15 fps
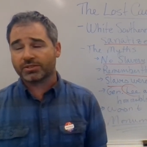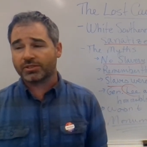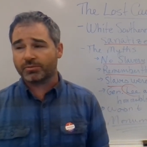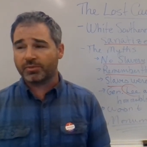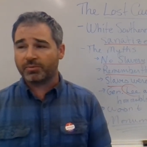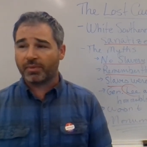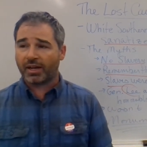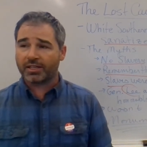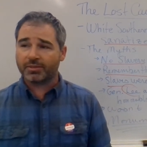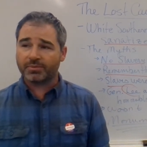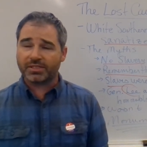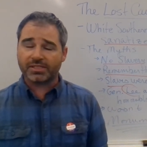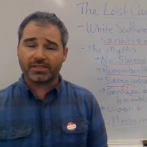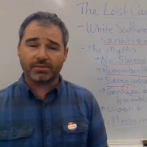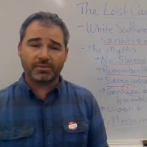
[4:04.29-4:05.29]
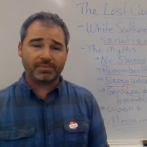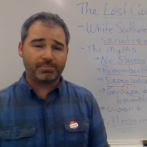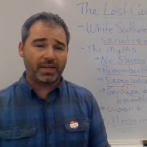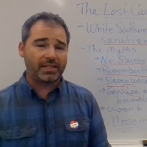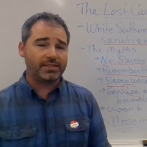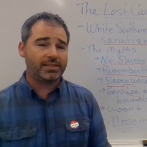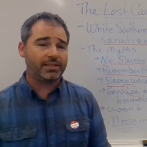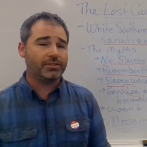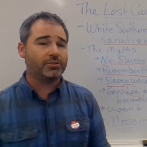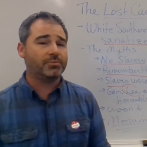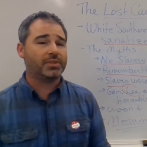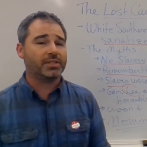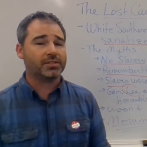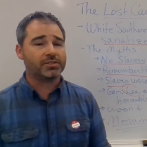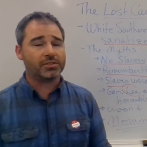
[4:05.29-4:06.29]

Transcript: There's going to be monuments to Ben Tillman.